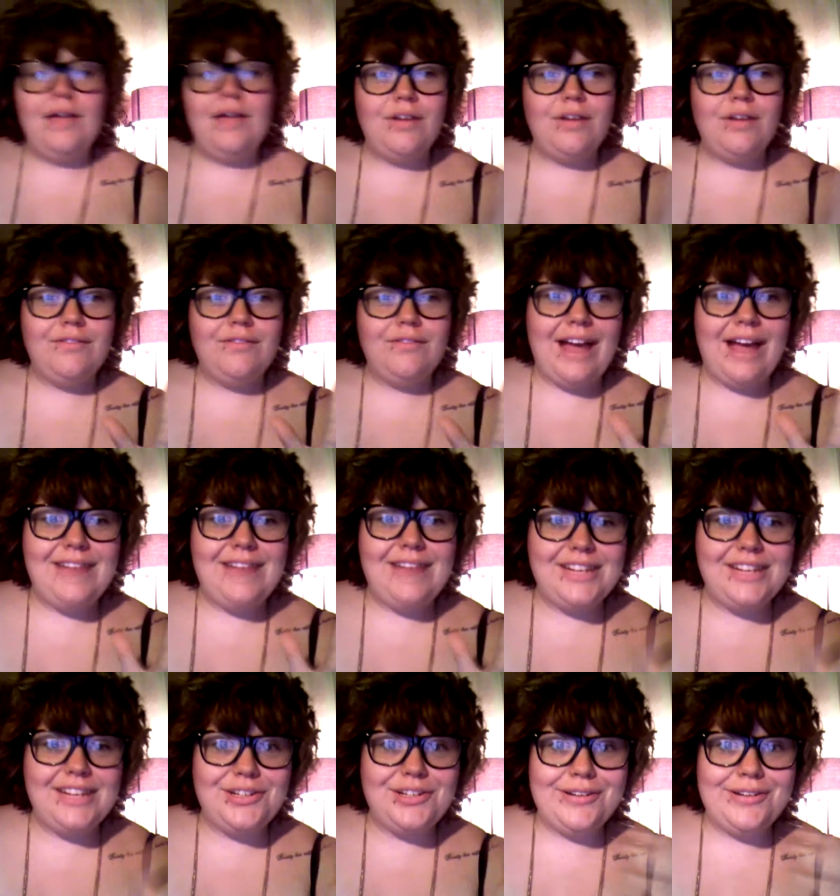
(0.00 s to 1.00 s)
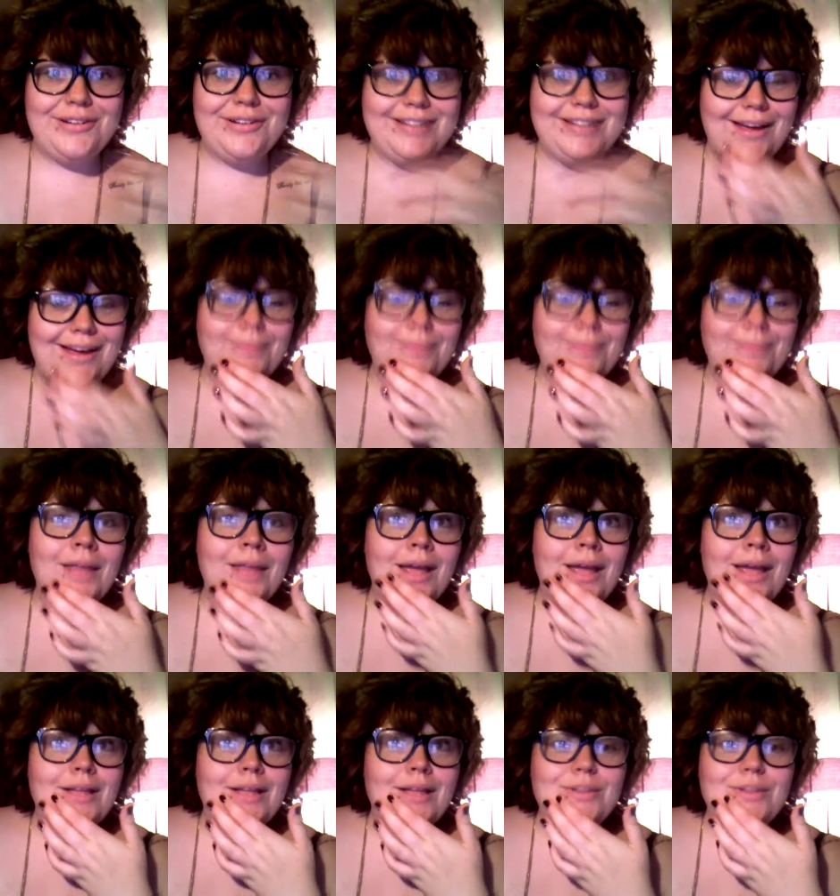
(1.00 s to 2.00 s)
I've got five tattoos now.
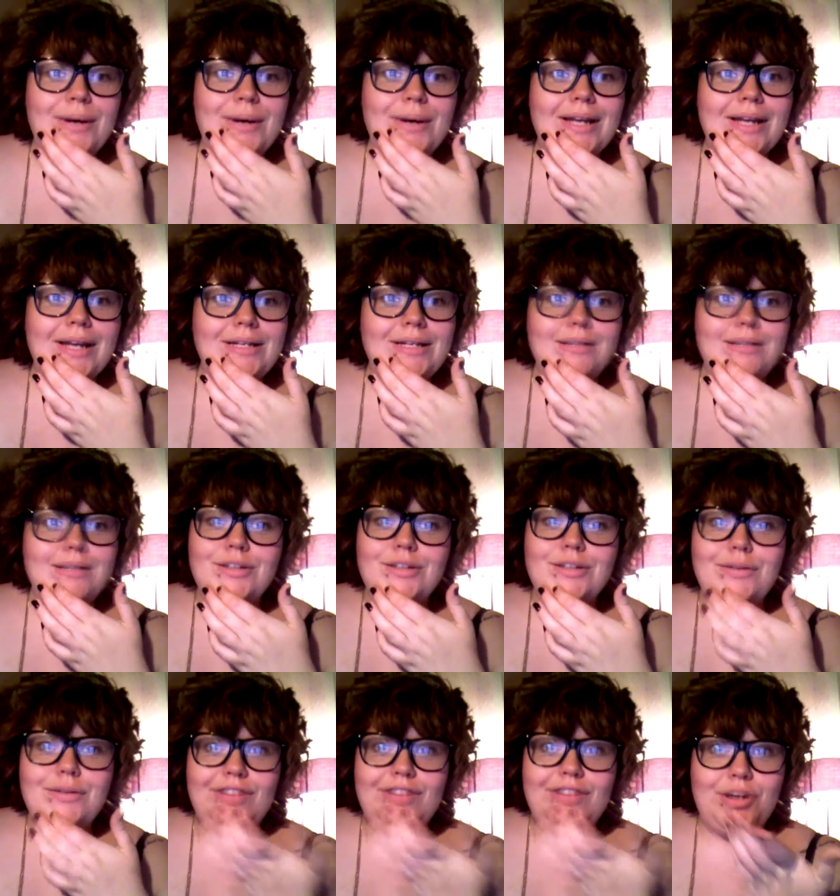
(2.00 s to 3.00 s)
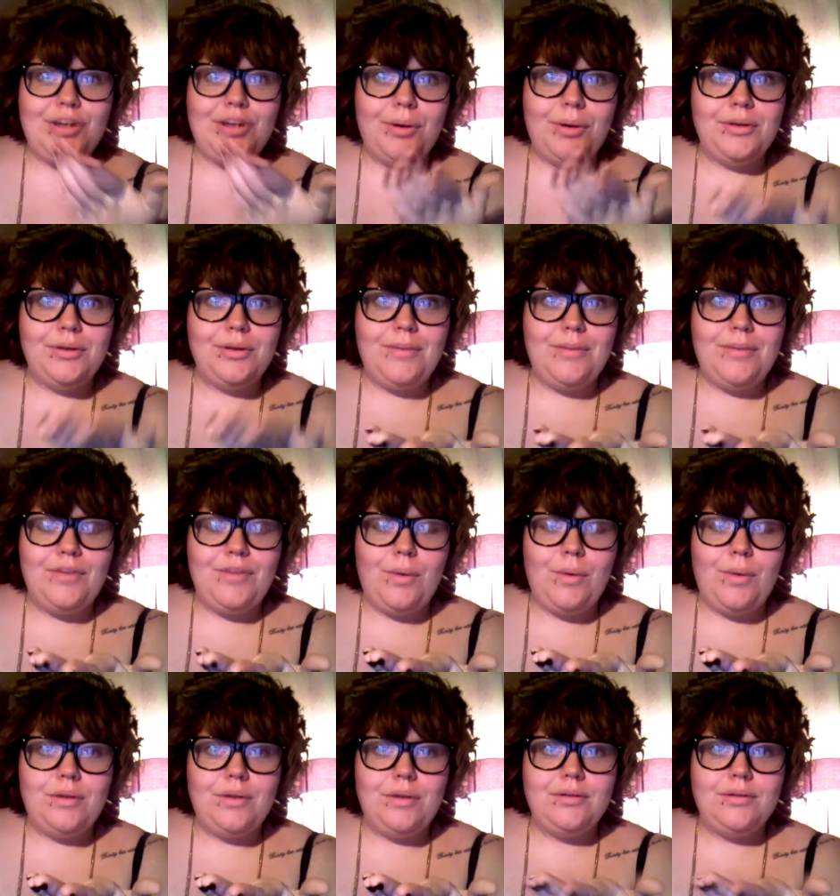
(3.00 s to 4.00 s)
So I can do a video on them if you
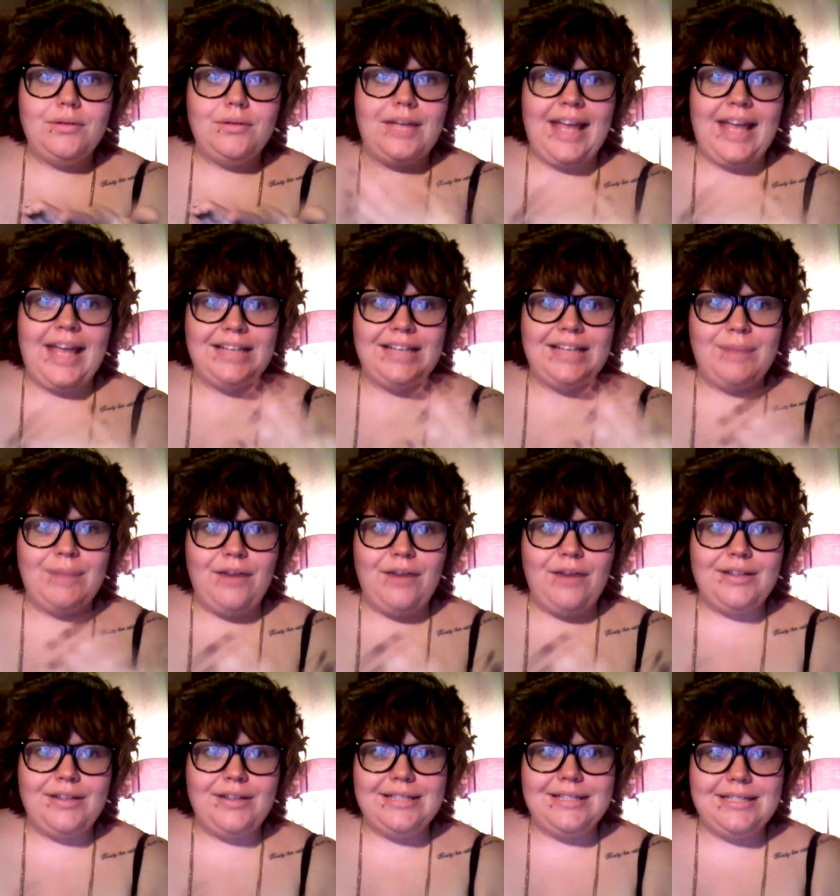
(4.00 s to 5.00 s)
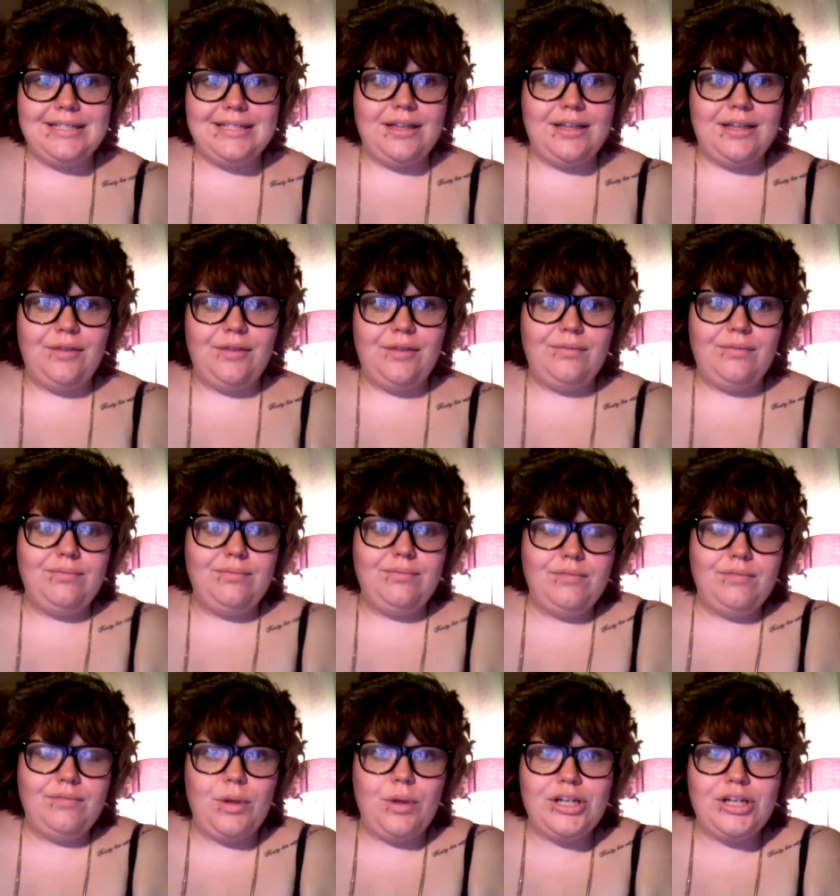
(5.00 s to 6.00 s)
want, like experiences and
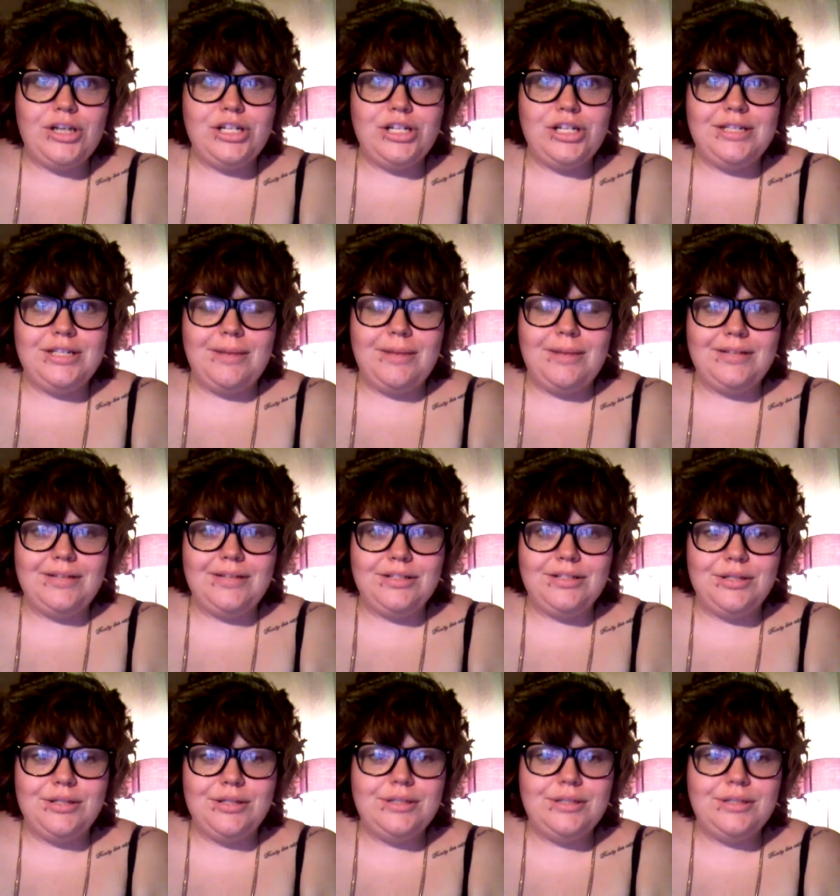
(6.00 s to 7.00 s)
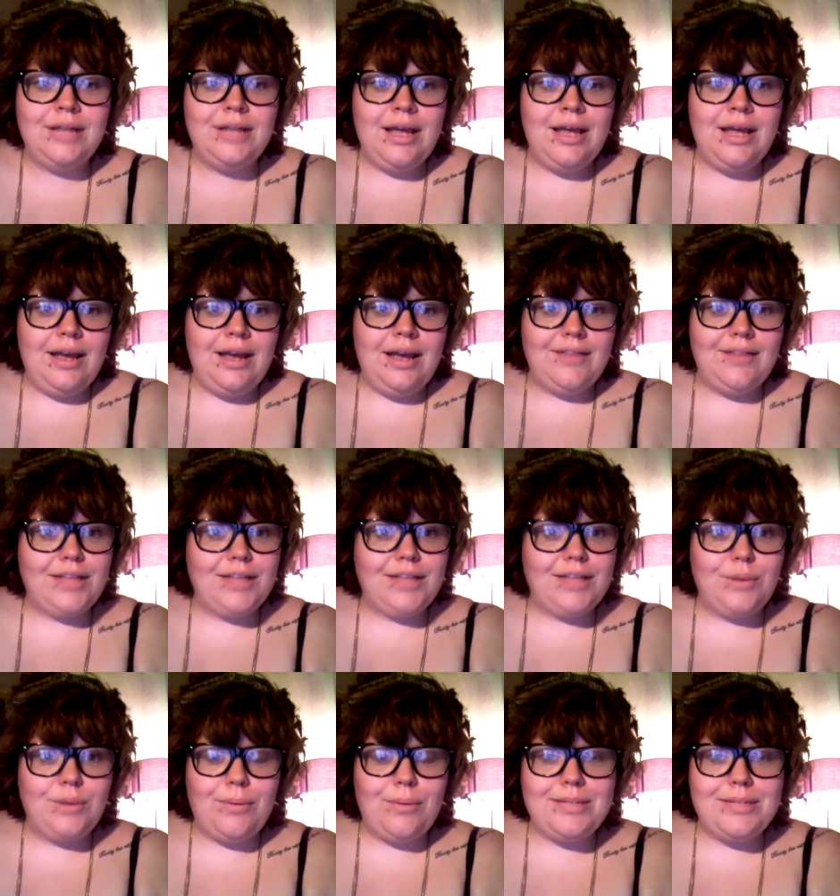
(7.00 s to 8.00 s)
questions about tattoos. If that's
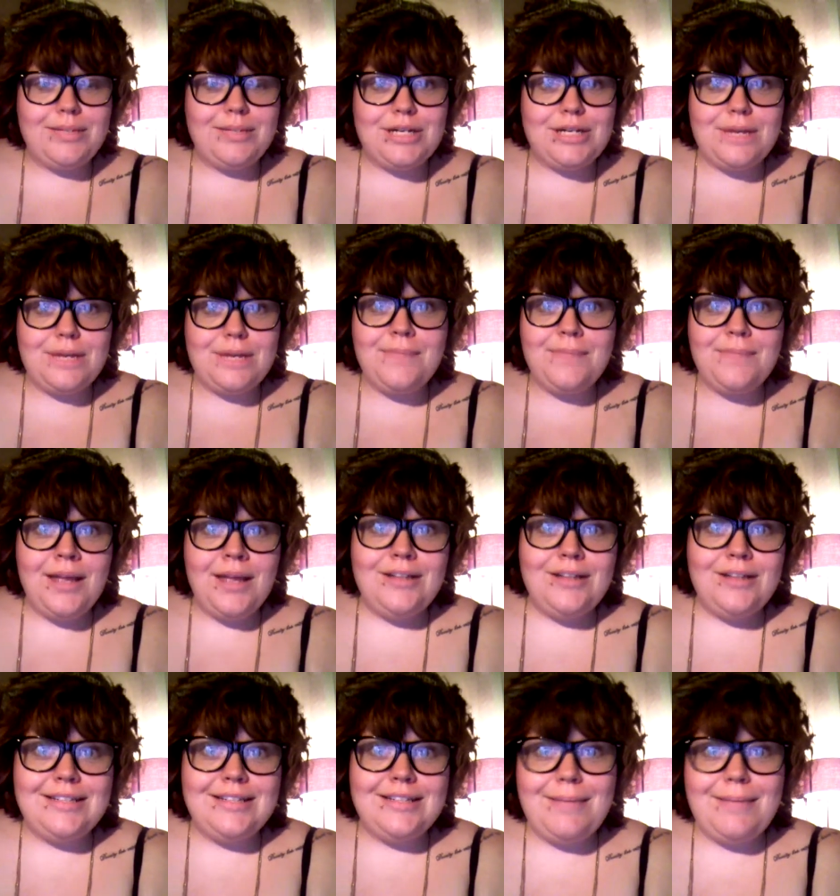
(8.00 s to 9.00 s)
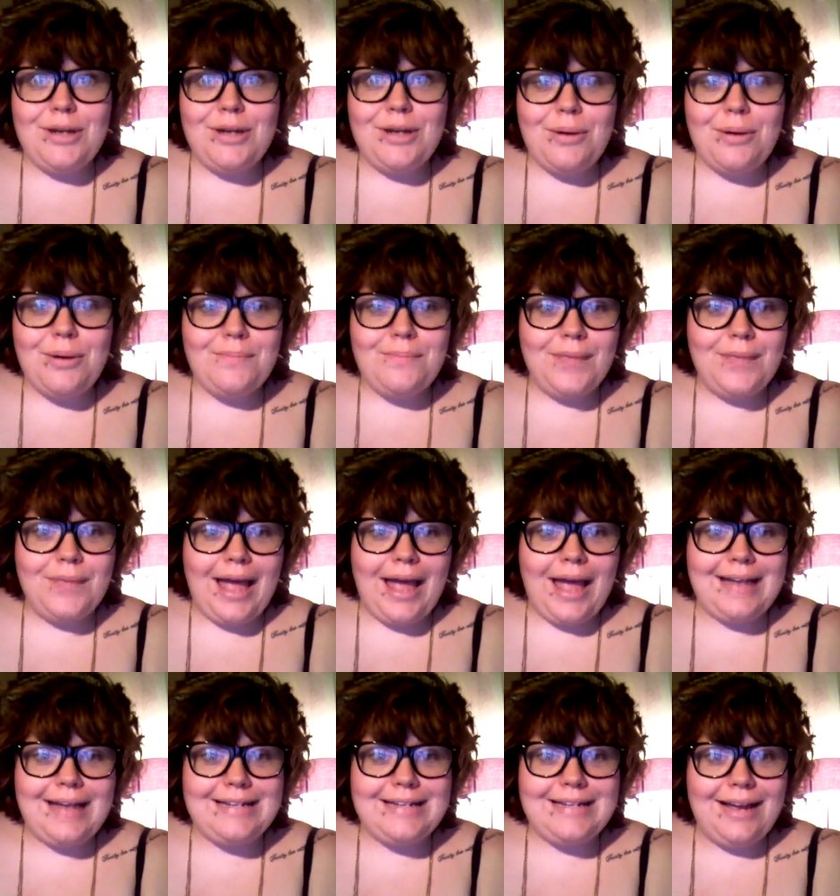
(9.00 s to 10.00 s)
what you want me to do, just let me know
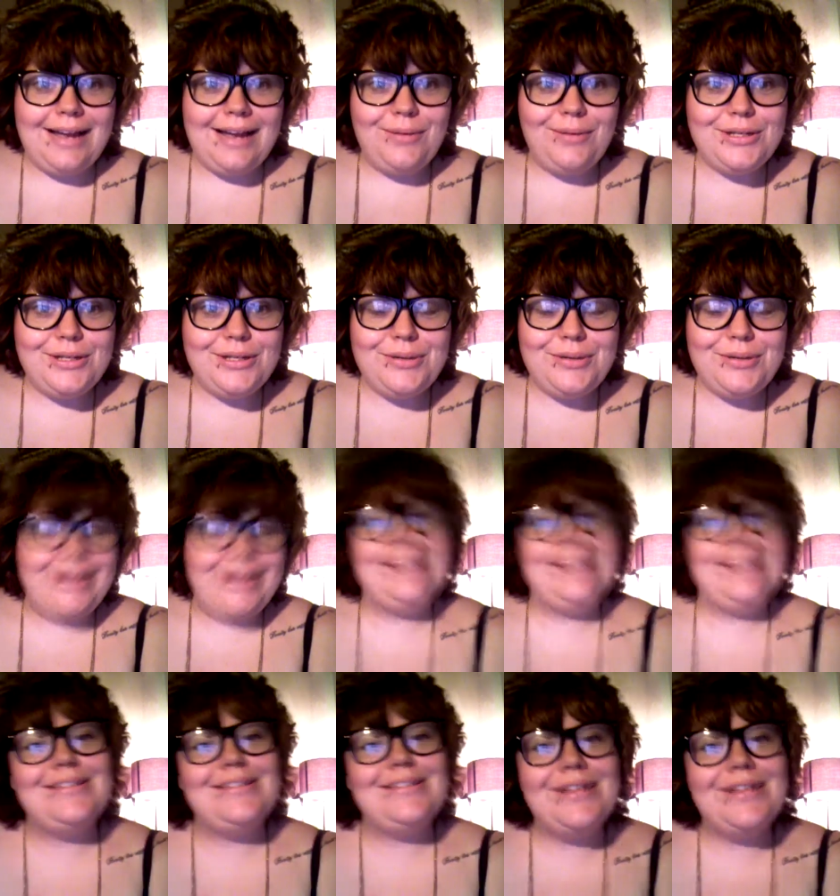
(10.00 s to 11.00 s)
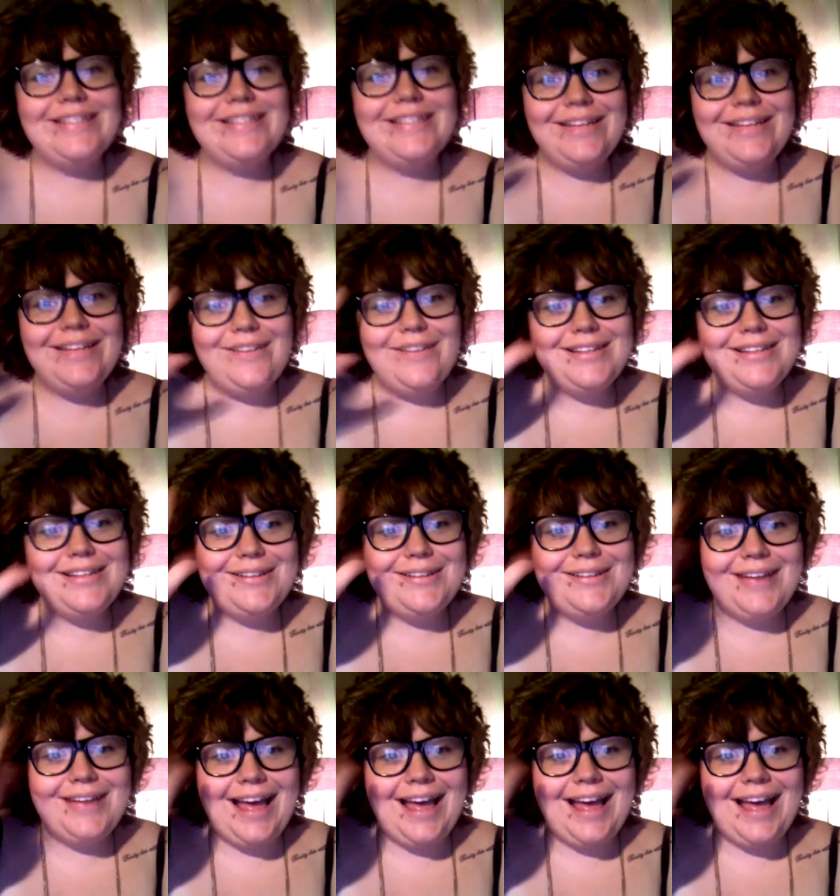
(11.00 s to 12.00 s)
and I will do it. So I'll see you very
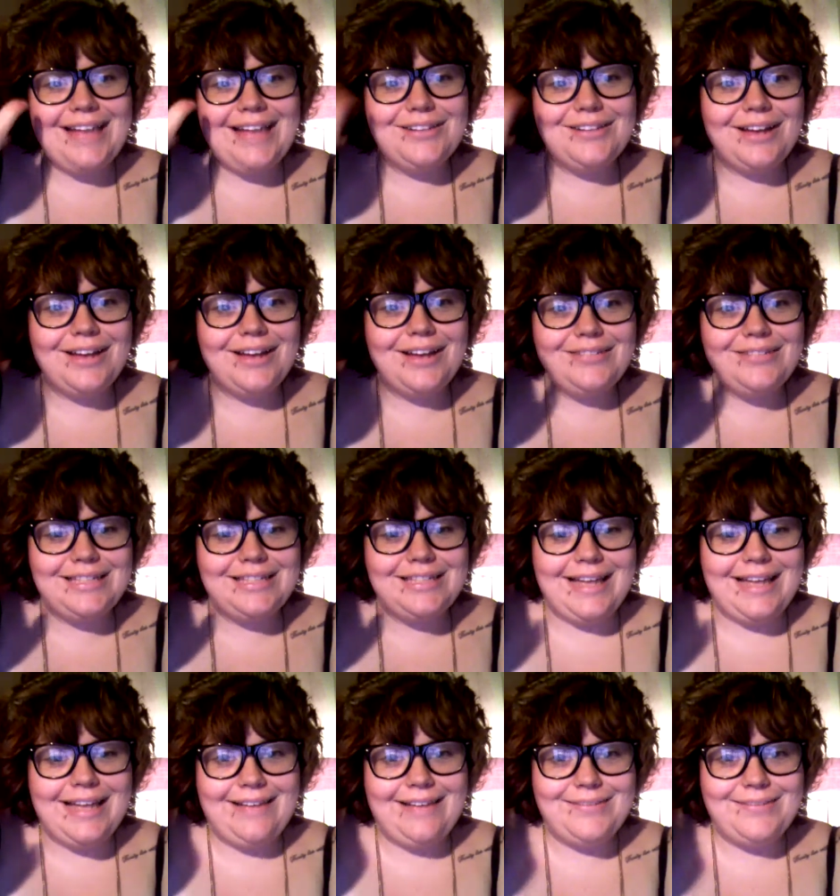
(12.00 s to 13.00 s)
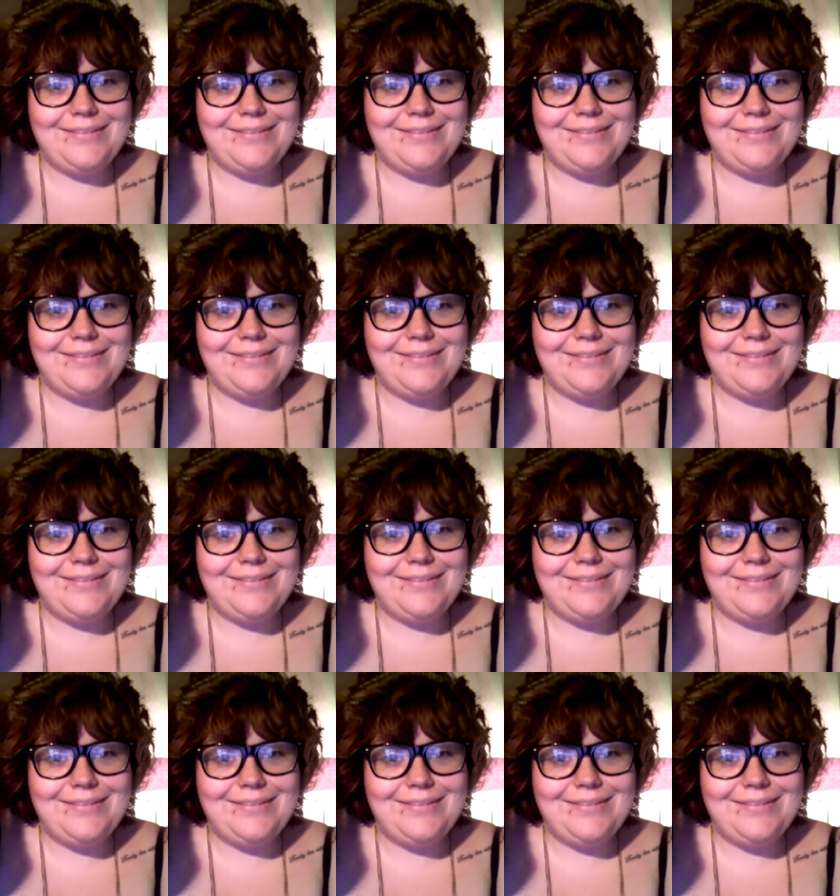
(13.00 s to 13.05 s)
soon, guys. Look after yourselves.